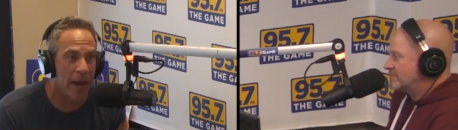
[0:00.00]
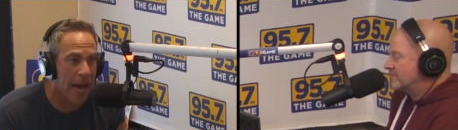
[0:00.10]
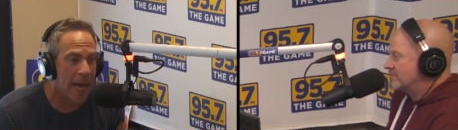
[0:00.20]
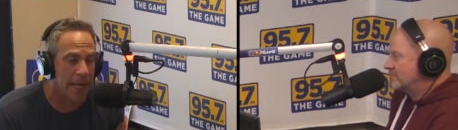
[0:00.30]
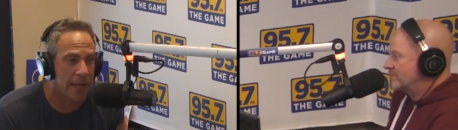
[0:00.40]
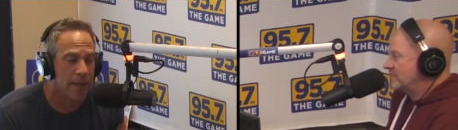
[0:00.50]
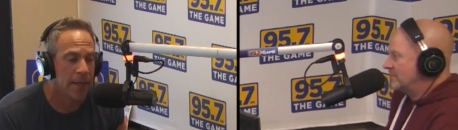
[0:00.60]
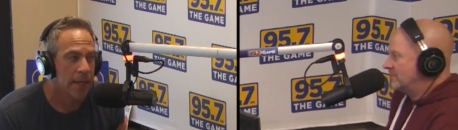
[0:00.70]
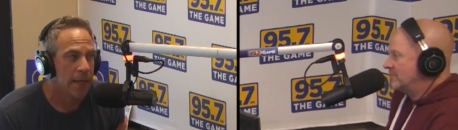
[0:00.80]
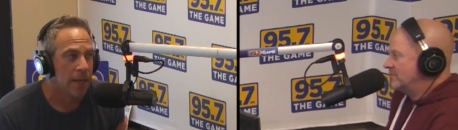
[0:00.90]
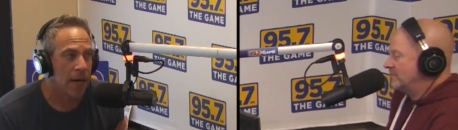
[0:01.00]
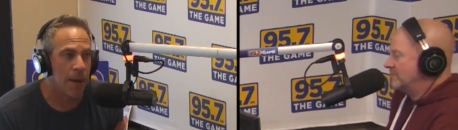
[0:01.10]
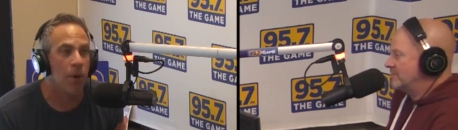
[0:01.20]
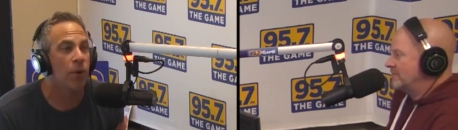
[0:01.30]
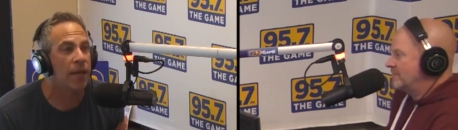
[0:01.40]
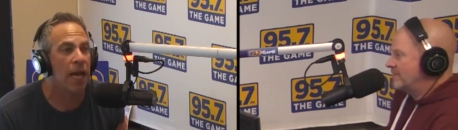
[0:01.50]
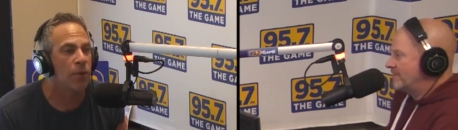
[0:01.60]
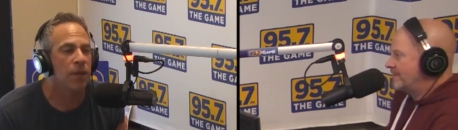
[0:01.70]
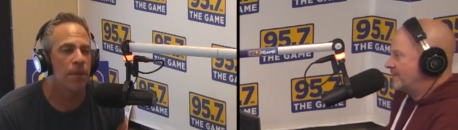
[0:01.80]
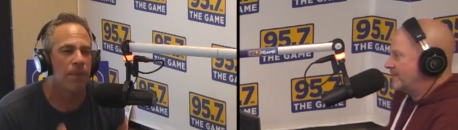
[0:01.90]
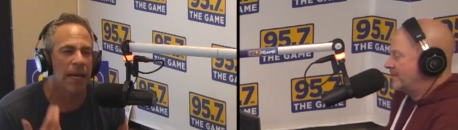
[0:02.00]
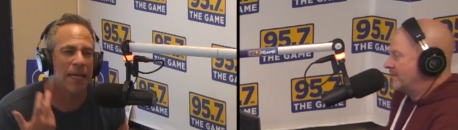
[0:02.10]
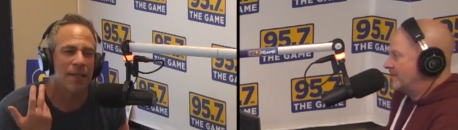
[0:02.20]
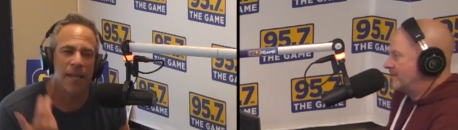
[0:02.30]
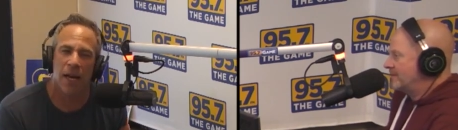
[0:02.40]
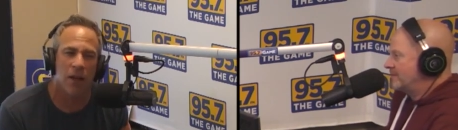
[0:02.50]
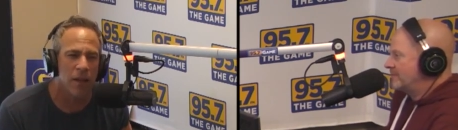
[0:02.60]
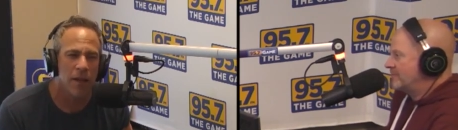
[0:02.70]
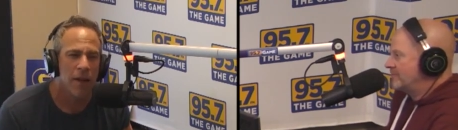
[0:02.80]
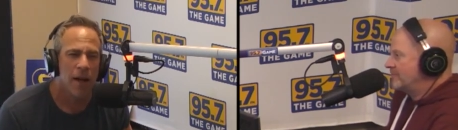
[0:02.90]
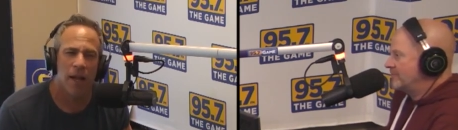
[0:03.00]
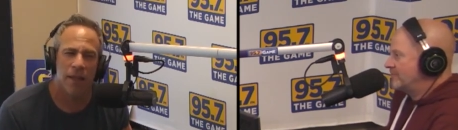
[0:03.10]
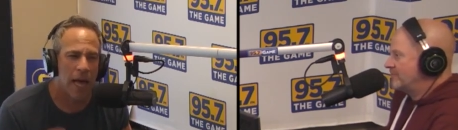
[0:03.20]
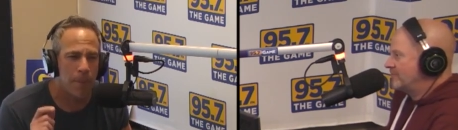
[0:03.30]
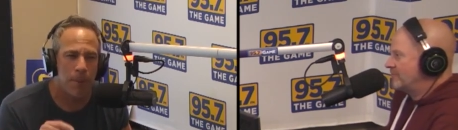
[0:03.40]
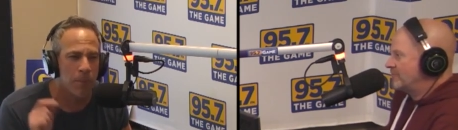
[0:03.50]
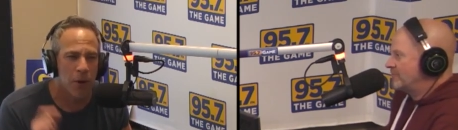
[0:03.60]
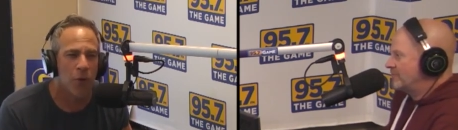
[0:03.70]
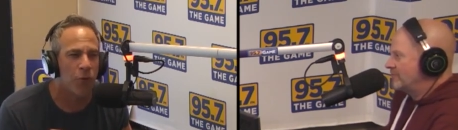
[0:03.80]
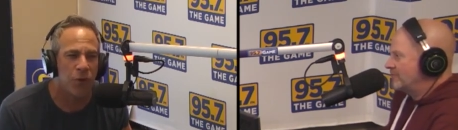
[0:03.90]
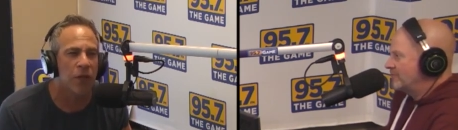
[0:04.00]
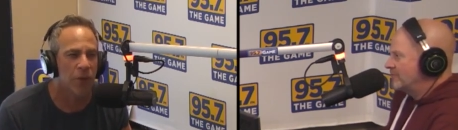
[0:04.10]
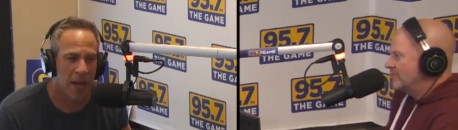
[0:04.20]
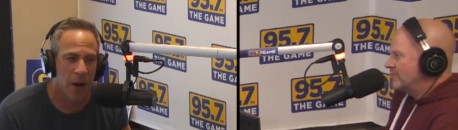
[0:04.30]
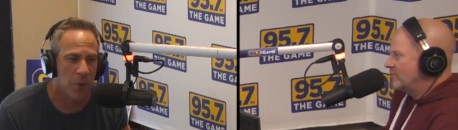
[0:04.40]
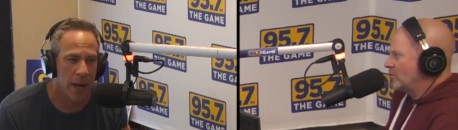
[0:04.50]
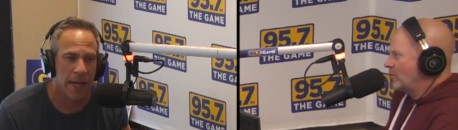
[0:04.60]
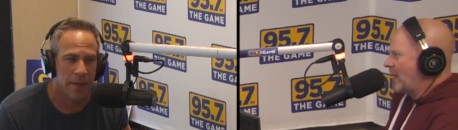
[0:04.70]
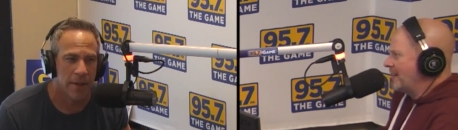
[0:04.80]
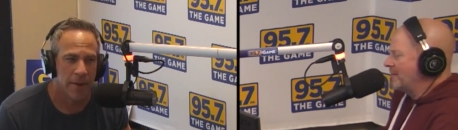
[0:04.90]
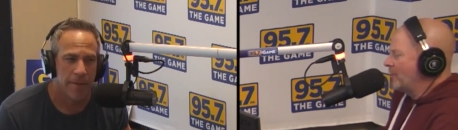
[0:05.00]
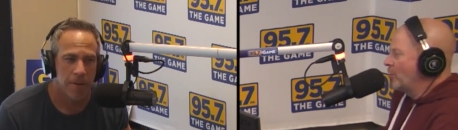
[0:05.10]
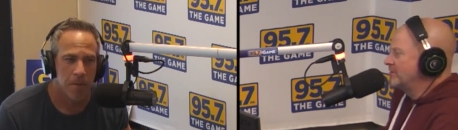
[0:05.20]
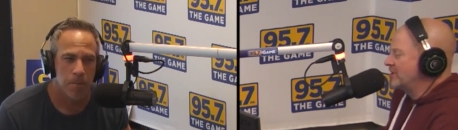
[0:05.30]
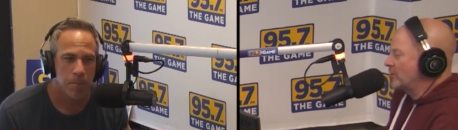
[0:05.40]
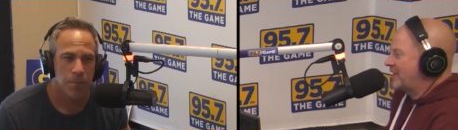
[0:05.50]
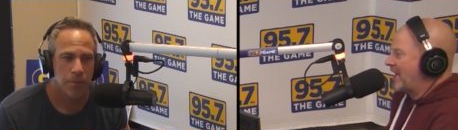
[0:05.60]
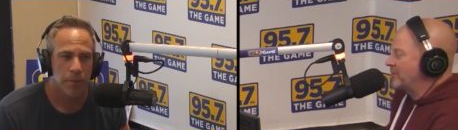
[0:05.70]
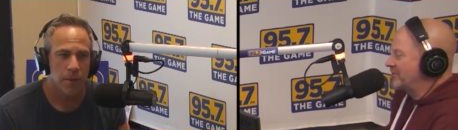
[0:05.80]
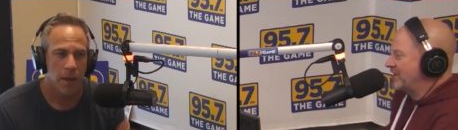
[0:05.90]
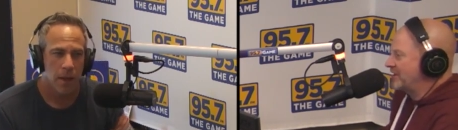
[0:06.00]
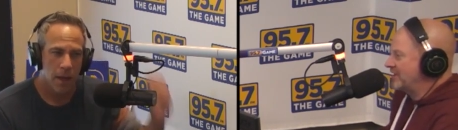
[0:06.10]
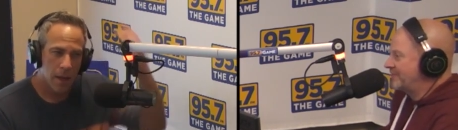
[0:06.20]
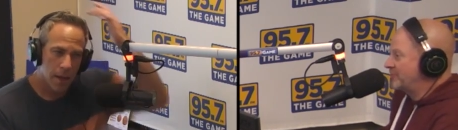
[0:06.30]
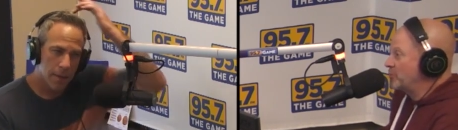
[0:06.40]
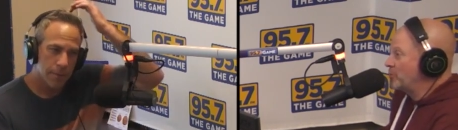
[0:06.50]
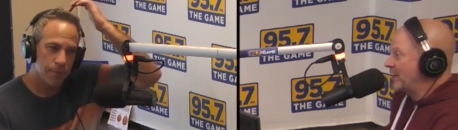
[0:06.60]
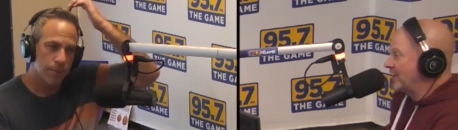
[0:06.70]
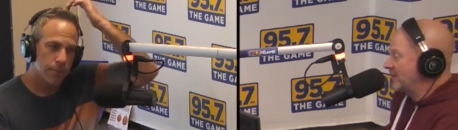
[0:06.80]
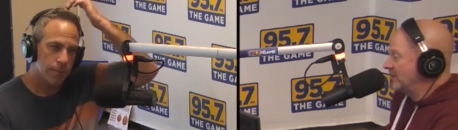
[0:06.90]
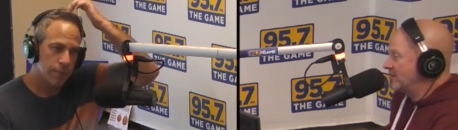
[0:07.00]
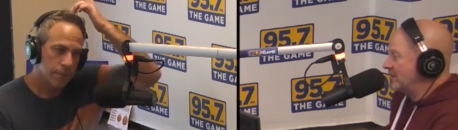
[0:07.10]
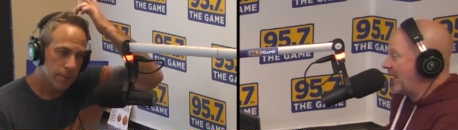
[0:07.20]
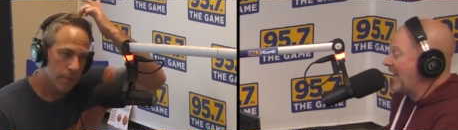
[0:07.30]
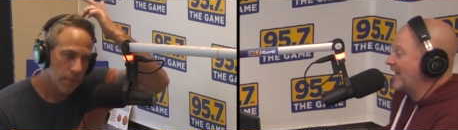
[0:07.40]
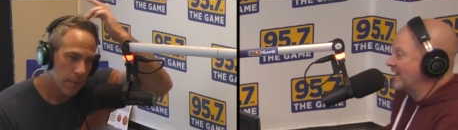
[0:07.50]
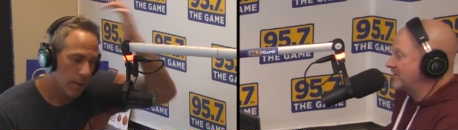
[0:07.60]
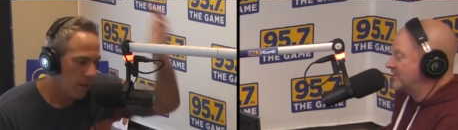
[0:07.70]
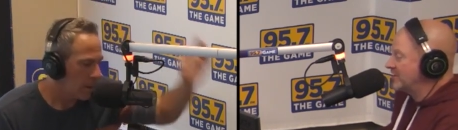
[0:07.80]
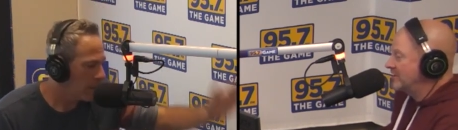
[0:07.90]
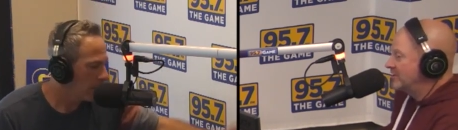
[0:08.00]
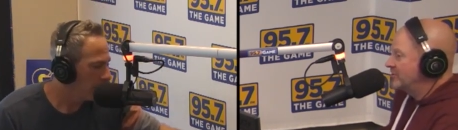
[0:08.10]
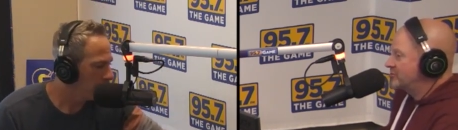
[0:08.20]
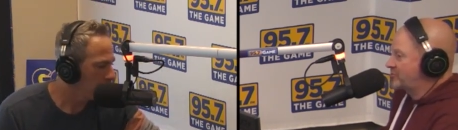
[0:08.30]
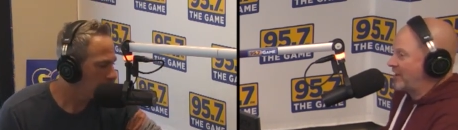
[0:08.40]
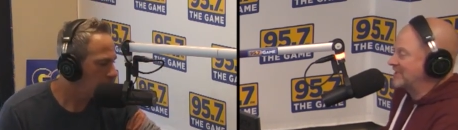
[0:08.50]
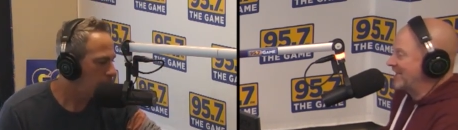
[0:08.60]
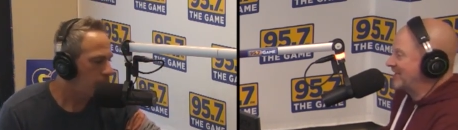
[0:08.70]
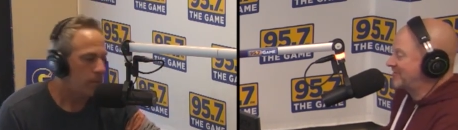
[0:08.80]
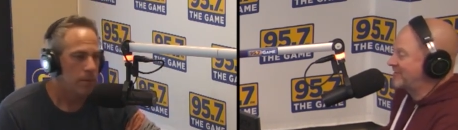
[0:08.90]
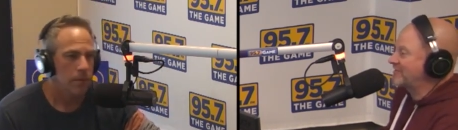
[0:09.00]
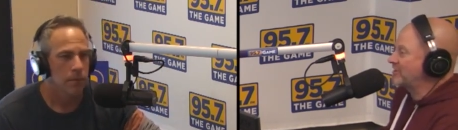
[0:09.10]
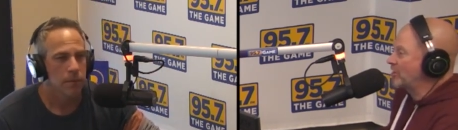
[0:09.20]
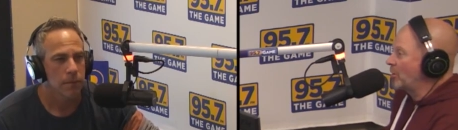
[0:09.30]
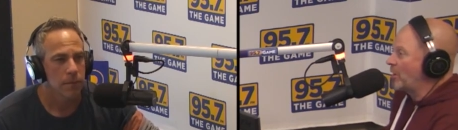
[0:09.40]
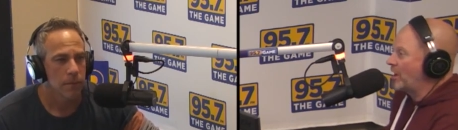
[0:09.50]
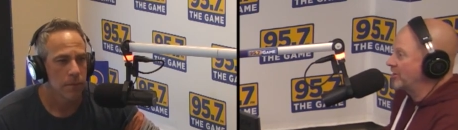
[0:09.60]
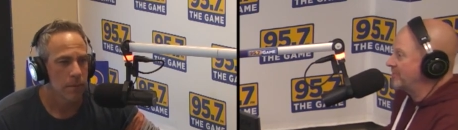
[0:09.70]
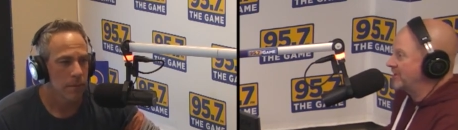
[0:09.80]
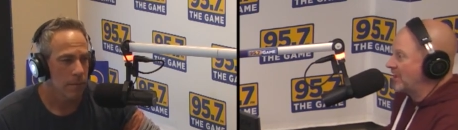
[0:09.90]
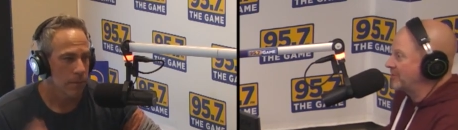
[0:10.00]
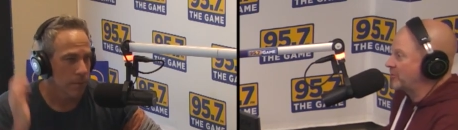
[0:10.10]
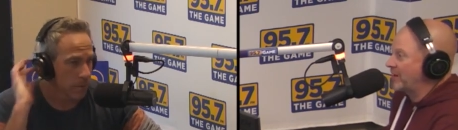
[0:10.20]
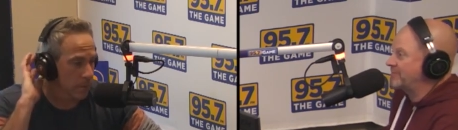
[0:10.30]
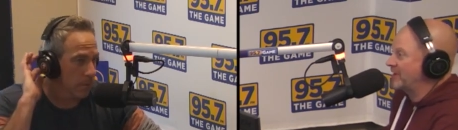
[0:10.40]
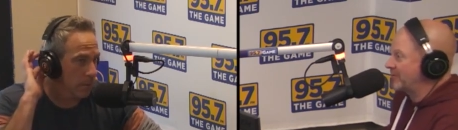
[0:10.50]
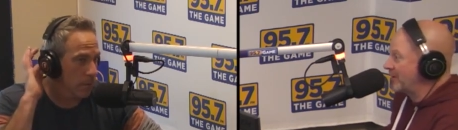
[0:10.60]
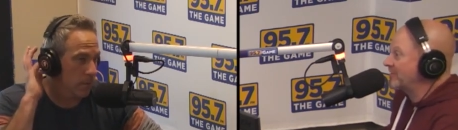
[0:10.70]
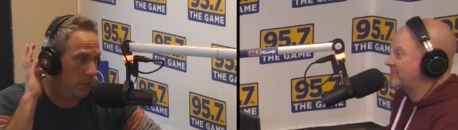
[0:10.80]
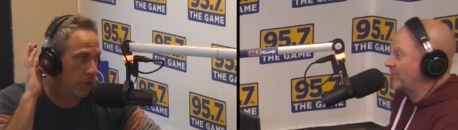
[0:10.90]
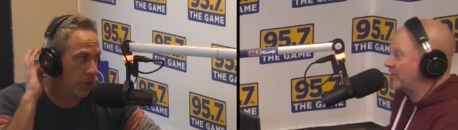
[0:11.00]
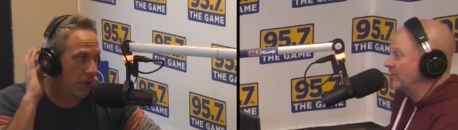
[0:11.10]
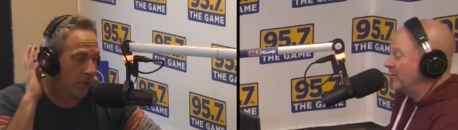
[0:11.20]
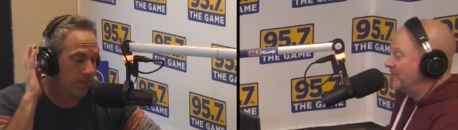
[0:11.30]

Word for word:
Speaker 1: at it. I'm okay with it, but I can tell a lot of people don't feel that way. I'm only okay
Speaker 2: with it if you win and Trey Lance doesn't go on to become a great player elsewhere.
Speaker 1: Sure.